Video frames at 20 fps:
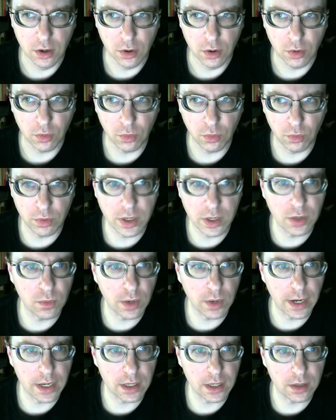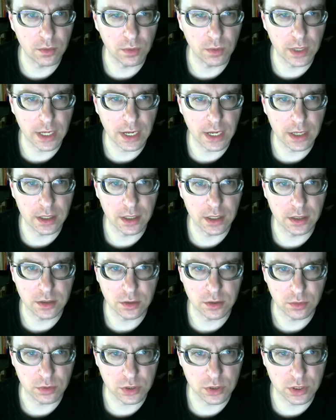rewrite and re-edit it
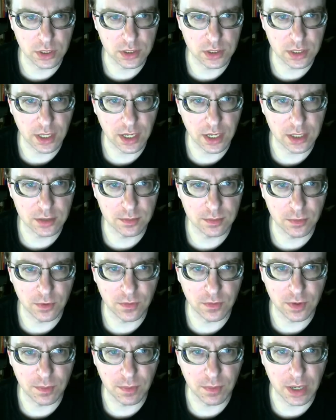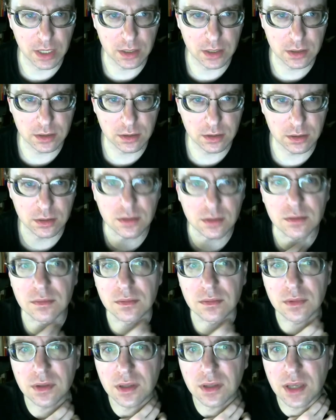so it was just a heist movie minus the,
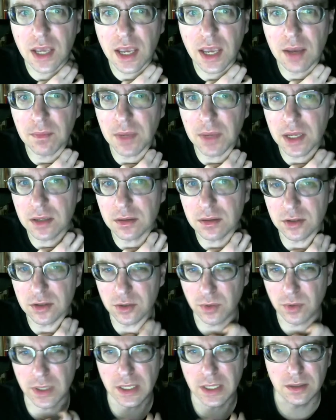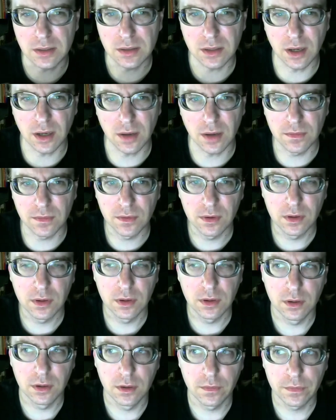the Ant-Man, the shrinking stuff,
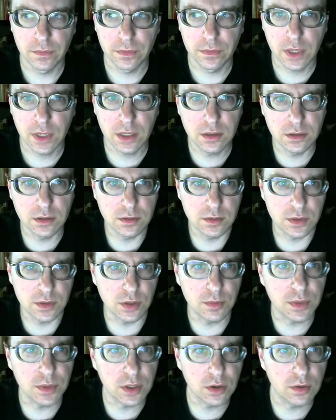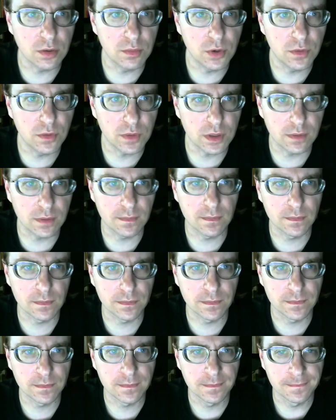it'd still be a good movie.
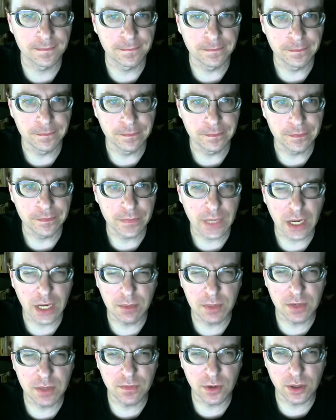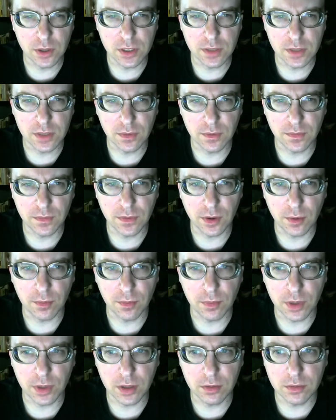It'd be a very different film,
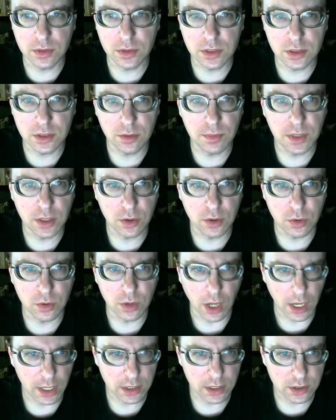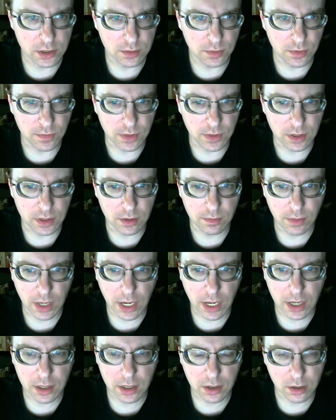but it would still be a good heist movie. But
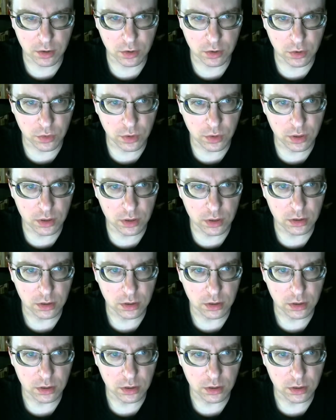adding a good